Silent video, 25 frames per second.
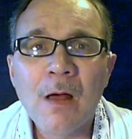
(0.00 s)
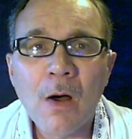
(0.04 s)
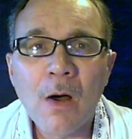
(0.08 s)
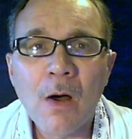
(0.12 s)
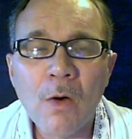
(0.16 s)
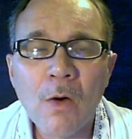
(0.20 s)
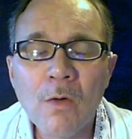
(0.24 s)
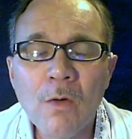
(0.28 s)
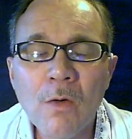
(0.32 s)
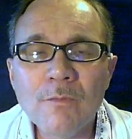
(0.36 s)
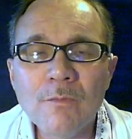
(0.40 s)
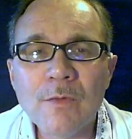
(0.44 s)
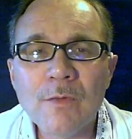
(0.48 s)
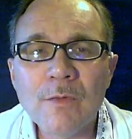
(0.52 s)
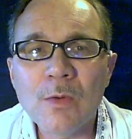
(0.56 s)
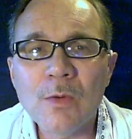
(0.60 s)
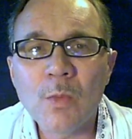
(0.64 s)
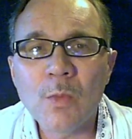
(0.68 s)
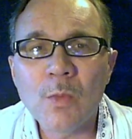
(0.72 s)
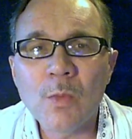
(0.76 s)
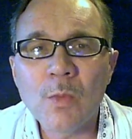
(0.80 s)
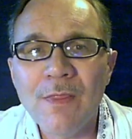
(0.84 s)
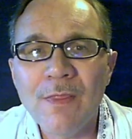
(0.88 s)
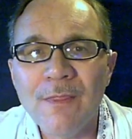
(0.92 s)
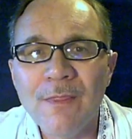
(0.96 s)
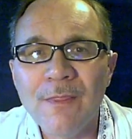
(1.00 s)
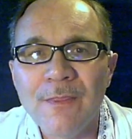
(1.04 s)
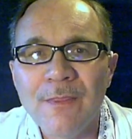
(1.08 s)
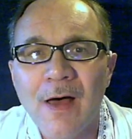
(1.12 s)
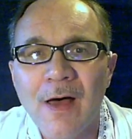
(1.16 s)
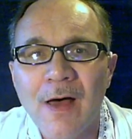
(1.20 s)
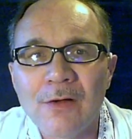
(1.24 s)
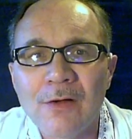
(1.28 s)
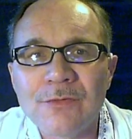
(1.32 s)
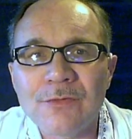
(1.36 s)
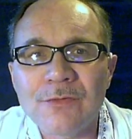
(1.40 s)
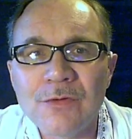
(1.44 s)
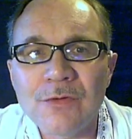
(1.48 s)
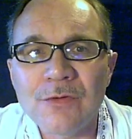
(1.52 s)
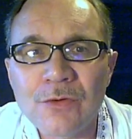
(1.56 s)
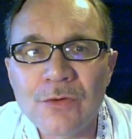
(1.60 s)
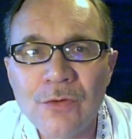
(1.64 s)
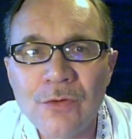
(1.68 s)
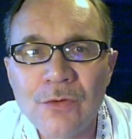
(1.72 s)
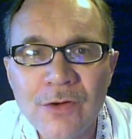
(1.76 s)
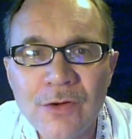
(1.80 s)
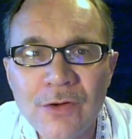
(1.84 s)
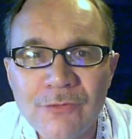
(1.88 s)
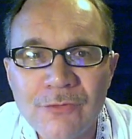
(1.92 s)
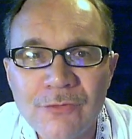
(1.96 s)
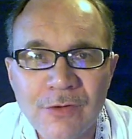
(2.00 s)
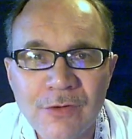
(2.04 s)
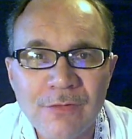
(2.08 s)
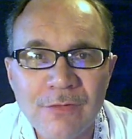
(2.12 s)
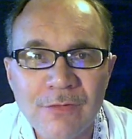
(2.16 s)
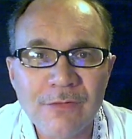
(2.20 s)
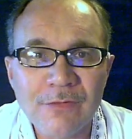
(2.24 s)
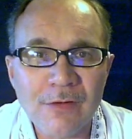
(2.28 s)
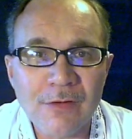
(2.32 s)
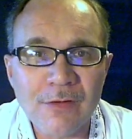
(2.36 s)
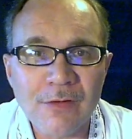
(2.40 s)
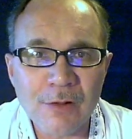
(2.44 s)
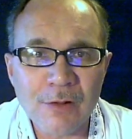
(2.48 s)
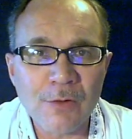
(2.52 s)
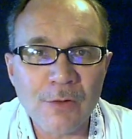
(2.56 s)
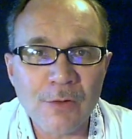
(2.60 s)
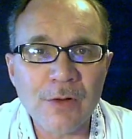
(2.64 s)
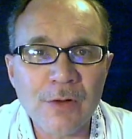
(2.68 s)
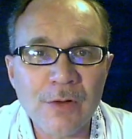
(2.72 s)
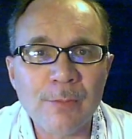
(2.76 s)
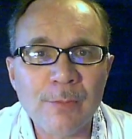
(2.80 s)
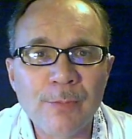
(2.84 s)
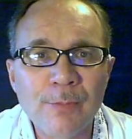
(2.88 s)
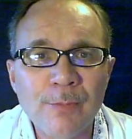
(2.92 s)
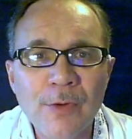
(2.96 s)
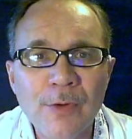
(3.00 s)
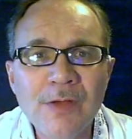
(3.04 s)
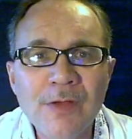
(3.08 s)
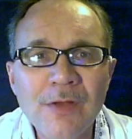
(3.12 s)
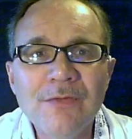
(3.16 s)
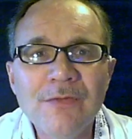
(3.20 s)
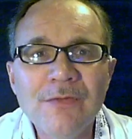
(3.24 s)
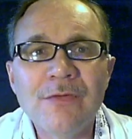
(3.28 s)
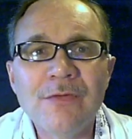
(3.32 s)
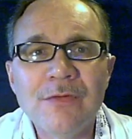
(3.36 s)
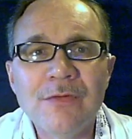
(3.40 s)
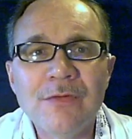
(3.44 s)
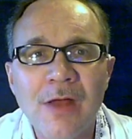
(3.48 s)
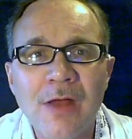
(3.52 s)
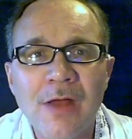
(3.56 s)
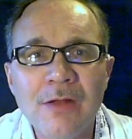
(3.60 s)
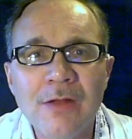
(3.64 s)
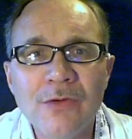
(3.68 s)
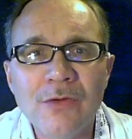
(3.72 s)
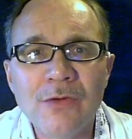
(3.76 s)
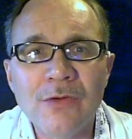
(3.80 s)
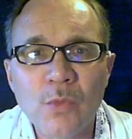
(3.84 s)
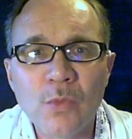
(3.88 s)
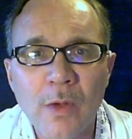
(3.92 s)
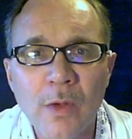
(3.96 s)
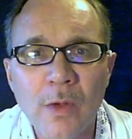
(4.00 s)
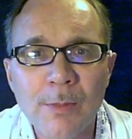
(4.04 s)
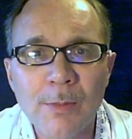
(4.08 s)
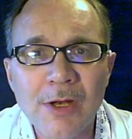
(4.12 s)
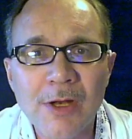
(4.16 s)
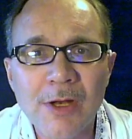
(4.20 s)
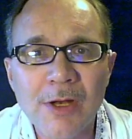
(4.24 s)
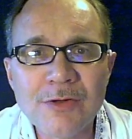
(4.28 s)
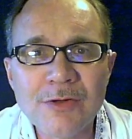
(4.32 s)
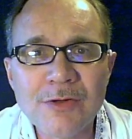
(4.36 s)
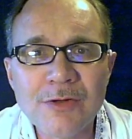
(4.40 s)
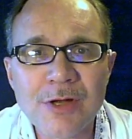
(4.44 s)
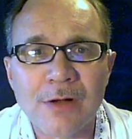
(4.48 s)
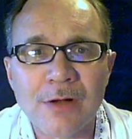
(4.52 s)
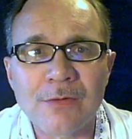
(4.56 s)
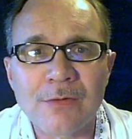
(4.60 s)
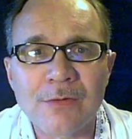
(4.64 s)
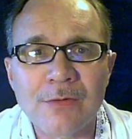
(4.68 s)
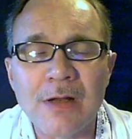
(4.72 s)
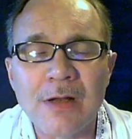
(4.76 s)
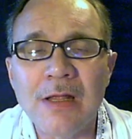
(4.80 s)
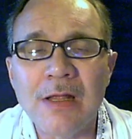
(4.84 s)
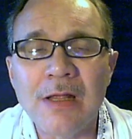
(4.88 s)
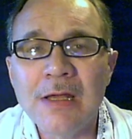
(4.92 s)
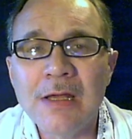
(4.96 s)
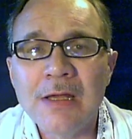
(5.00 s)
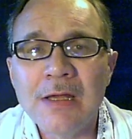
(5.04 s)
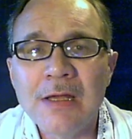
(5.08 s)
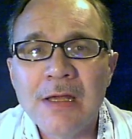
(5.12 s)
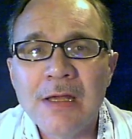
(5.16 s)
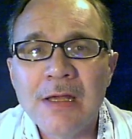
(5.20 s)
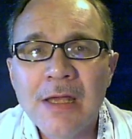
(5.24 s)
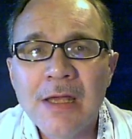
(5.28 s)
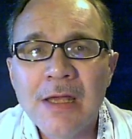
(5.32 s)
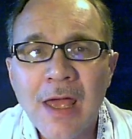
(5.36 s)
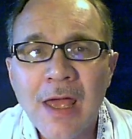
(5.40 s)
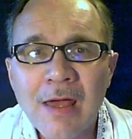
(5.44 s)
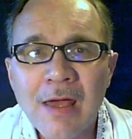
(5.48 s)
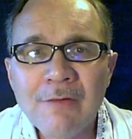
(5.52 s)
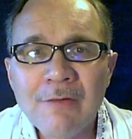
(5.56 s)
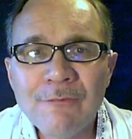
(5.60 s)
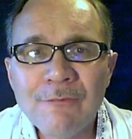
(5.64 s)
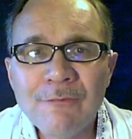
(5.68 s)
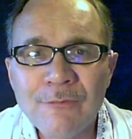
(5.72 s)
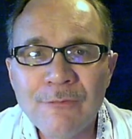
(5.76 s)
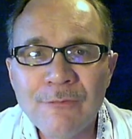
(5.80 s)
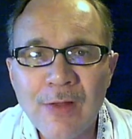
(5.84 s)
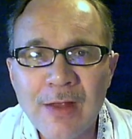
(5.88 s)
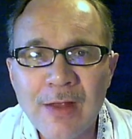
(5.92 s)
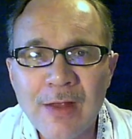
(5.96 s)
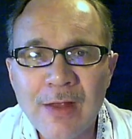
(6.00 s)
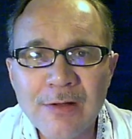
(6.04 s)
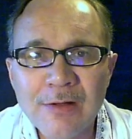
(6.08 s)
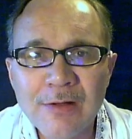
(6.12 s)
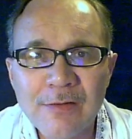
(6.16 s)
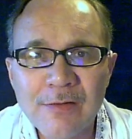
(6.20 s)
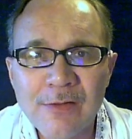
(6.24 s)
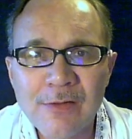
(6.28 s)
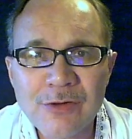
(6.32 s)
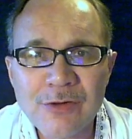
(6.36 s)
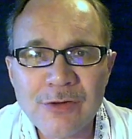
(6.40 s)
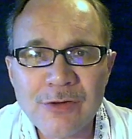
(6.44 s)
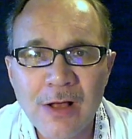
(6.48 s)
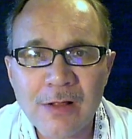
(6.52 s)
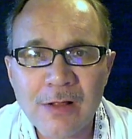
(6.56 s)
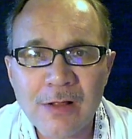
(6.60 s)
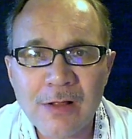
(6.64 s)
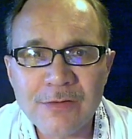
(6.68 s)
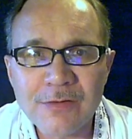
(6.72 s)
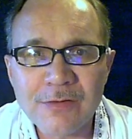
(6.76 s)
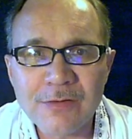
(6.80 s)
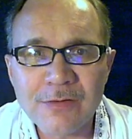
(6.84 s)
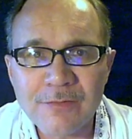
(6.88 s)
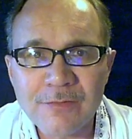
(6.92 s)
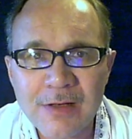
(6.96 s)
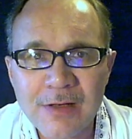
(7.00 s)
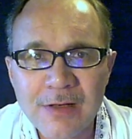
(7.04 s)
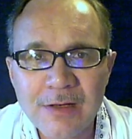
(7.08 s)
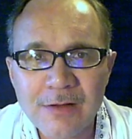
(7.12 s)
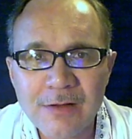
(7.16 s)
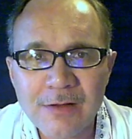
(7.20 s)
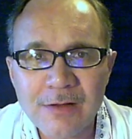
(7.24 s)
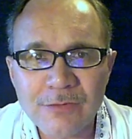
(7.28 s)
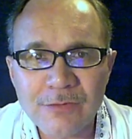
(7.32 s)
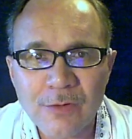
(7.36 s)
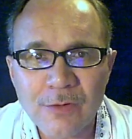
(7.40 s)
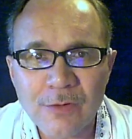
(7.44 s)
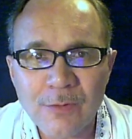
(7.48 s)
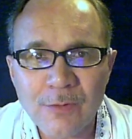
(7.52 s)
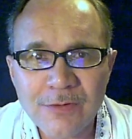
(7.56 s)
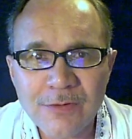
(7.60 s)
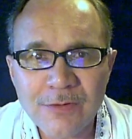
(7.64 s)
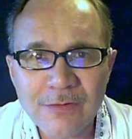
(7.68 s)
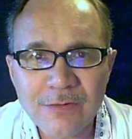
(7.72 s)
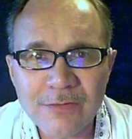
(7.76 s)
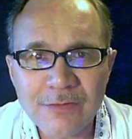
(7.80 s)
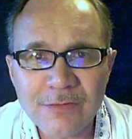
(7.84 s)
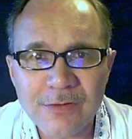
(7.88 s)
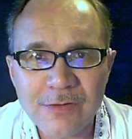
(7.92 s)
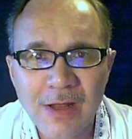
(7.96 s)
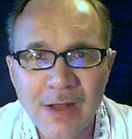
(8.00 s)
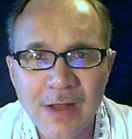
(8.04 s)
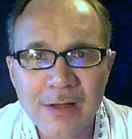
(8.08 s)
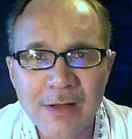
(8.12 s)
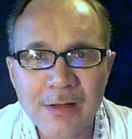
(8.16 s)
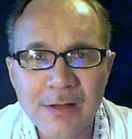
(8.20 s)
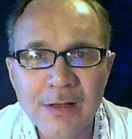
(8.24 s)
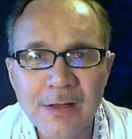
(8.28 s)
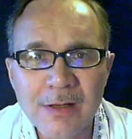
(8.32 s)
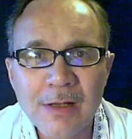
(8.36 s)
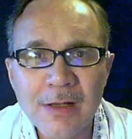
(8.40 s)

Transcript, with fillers: over 1,000 Christians, including priests, nuns, women, and children, have fled to the jungles of India's Orissa state,